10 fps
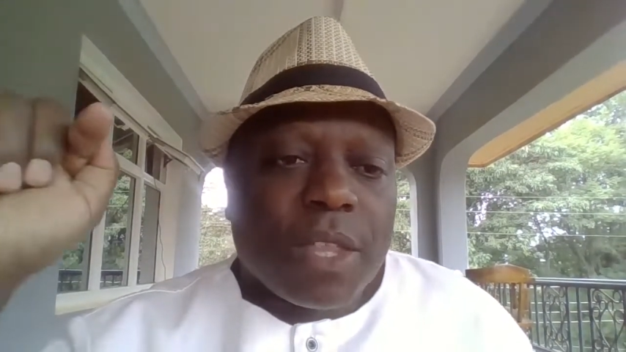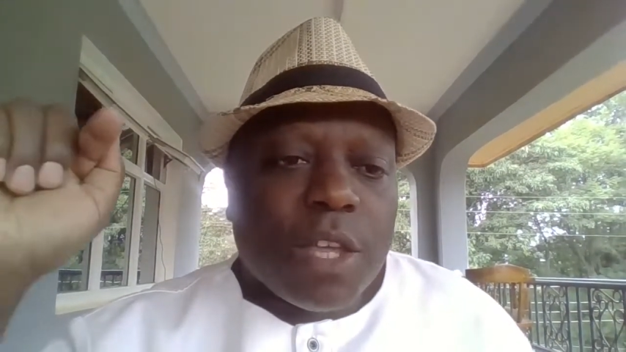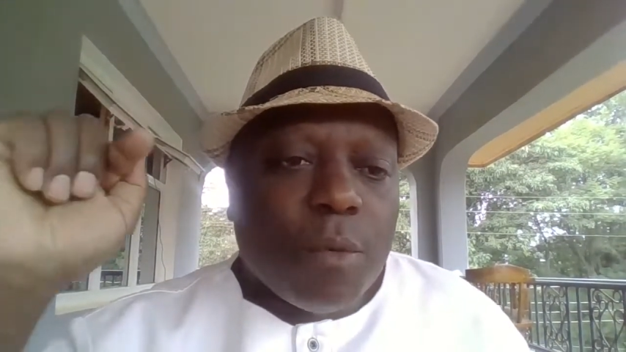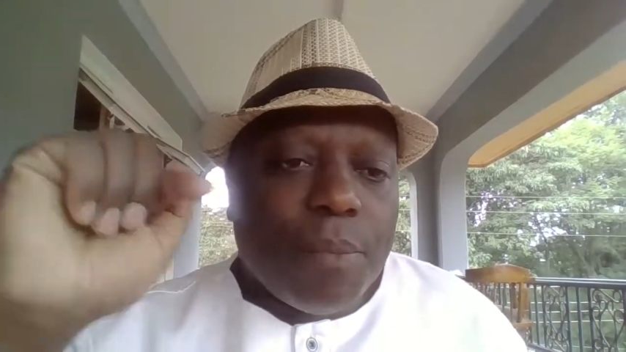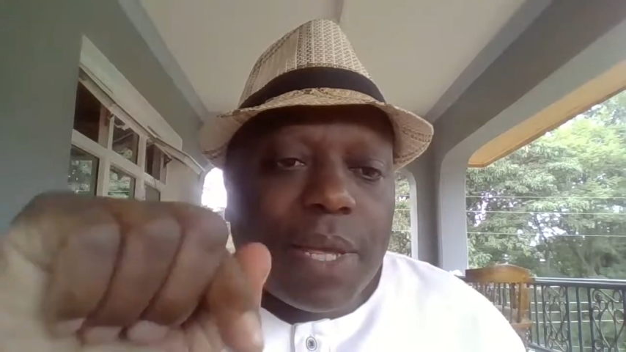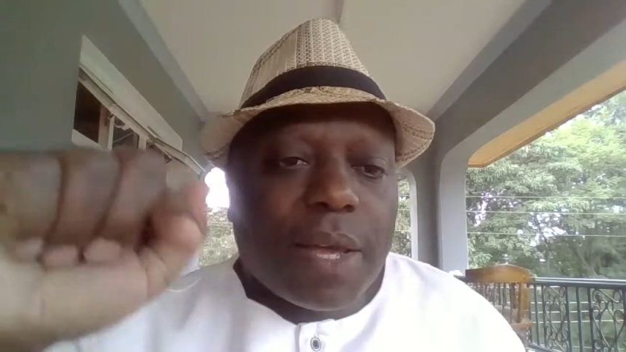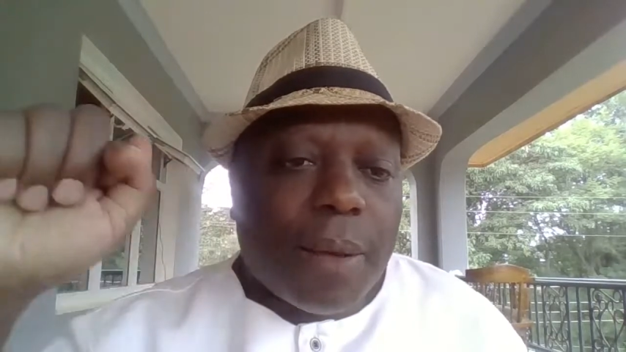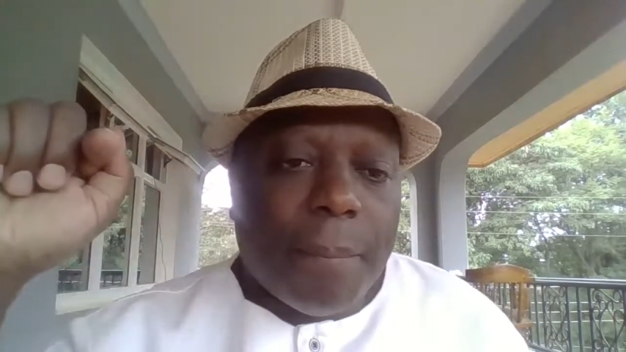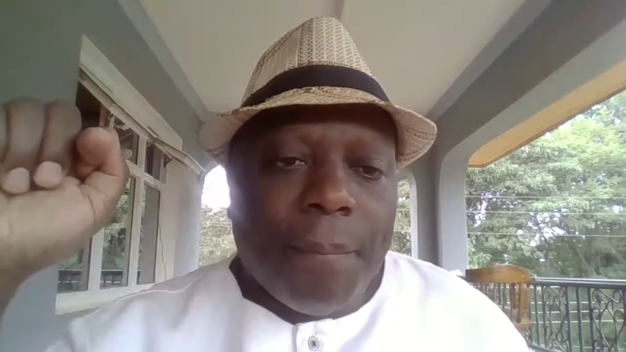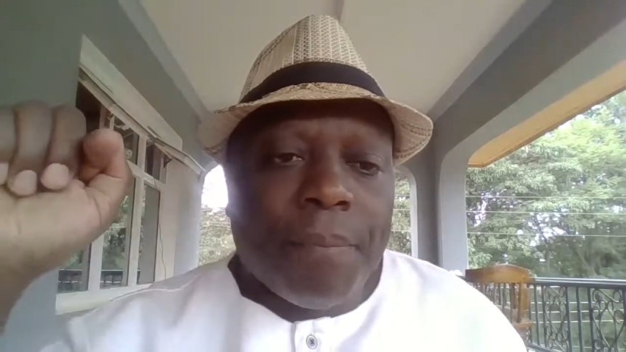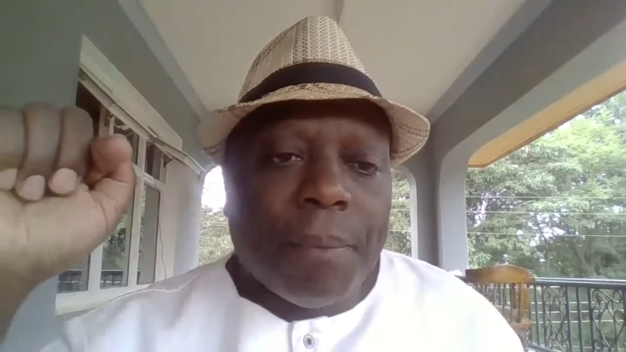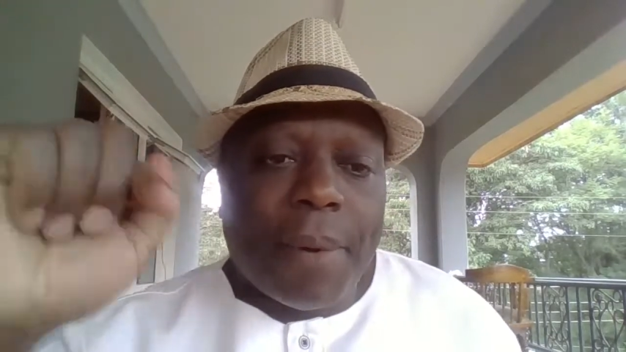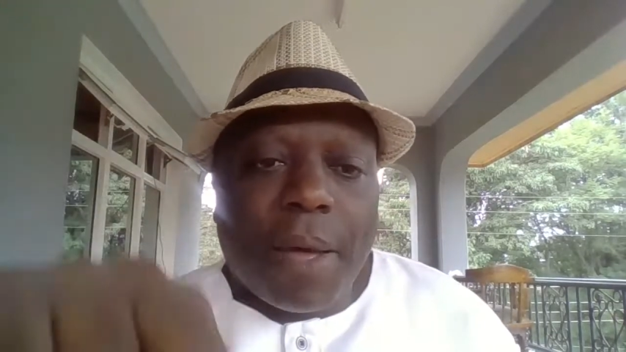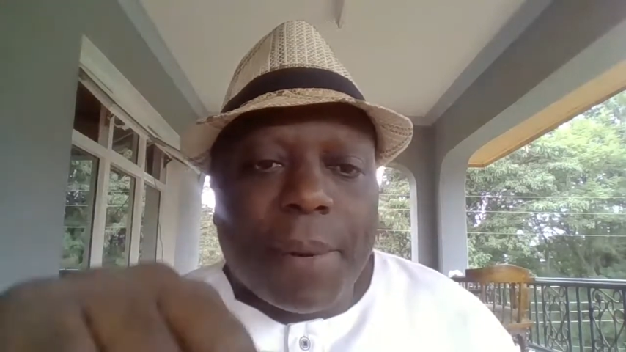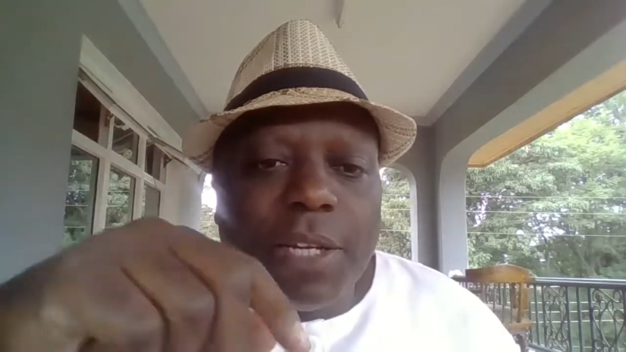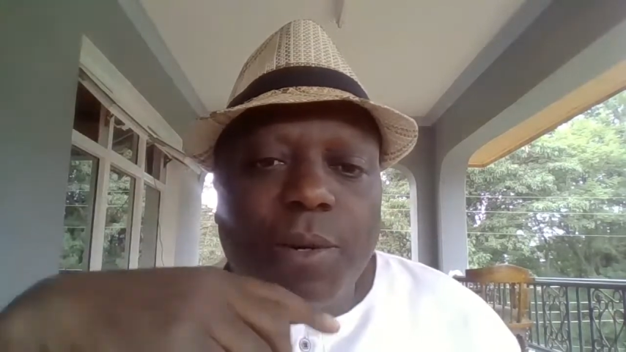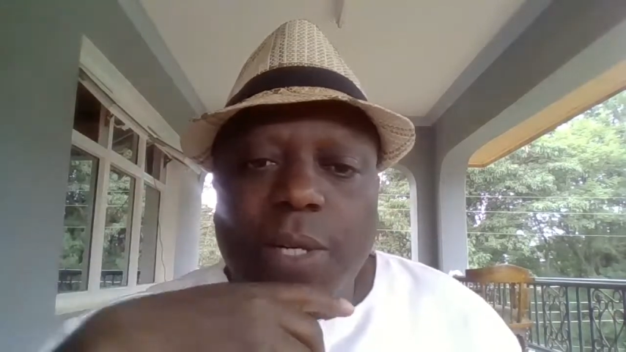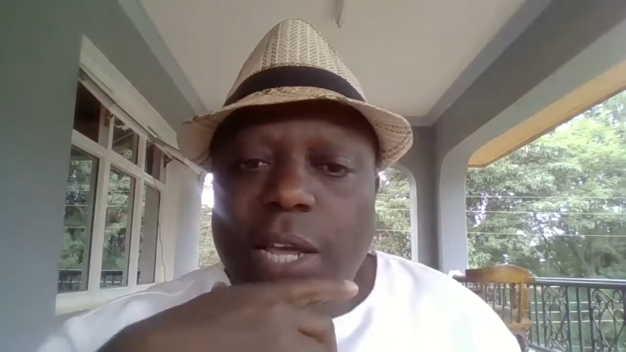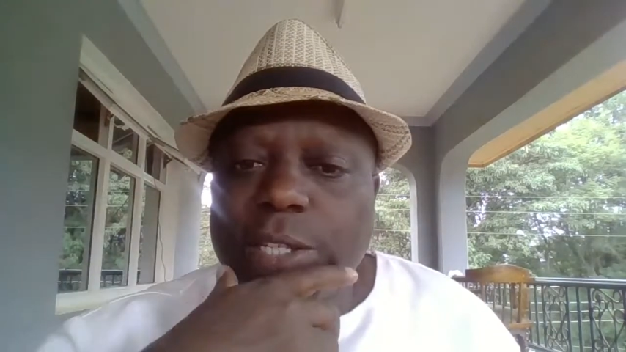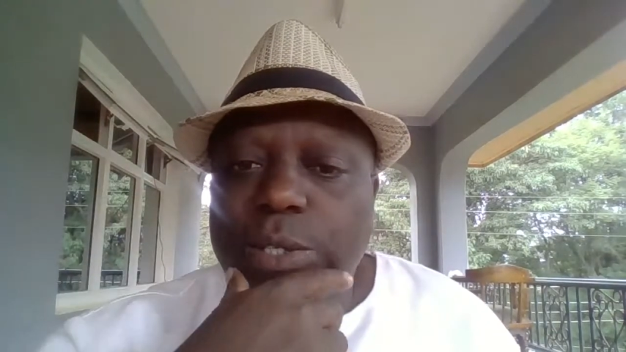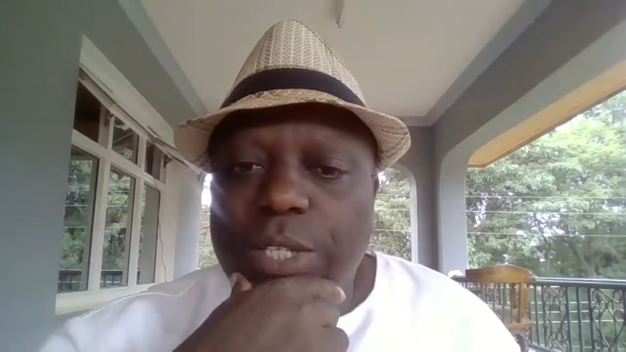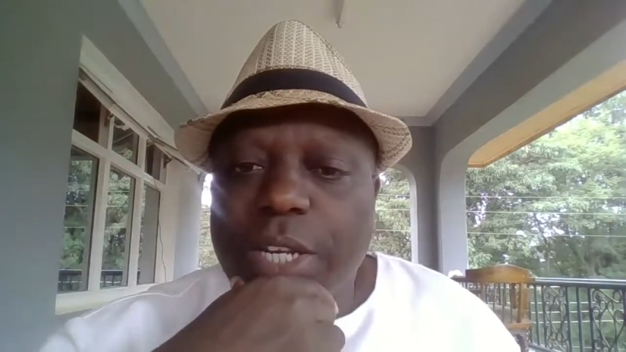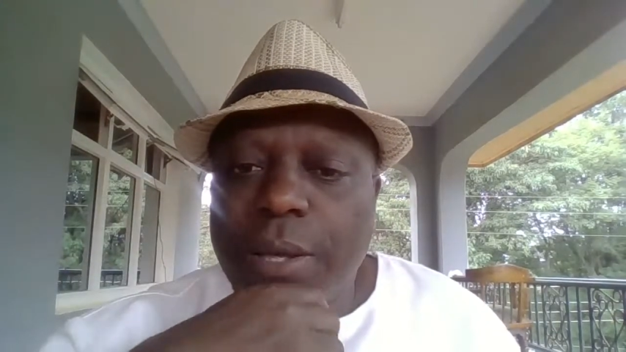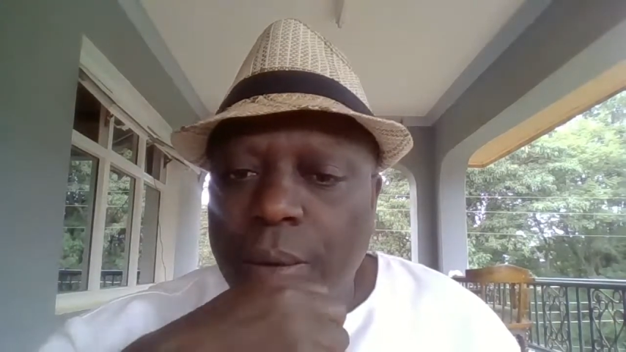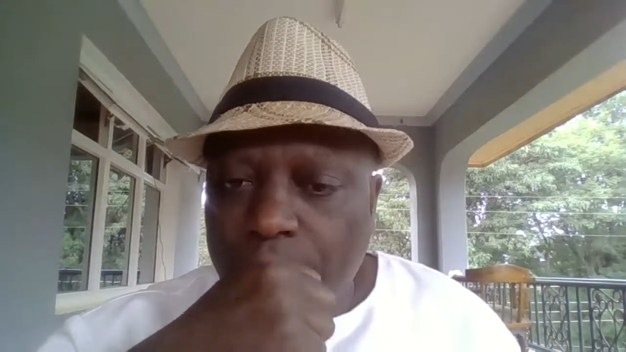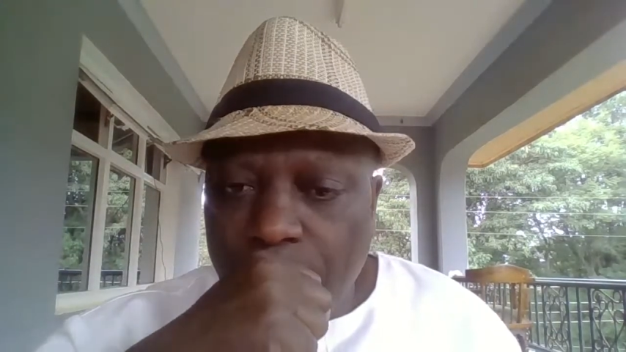The Ubrica Biomedical Industrial City